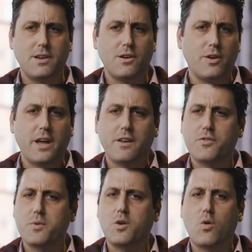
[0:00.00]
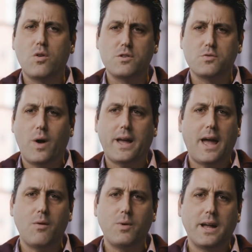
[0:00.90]
you know, -3/4, why
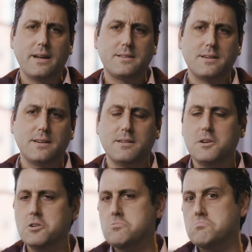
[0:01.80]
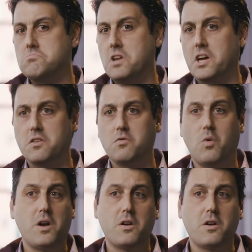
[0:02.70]
can't we get to -1.25,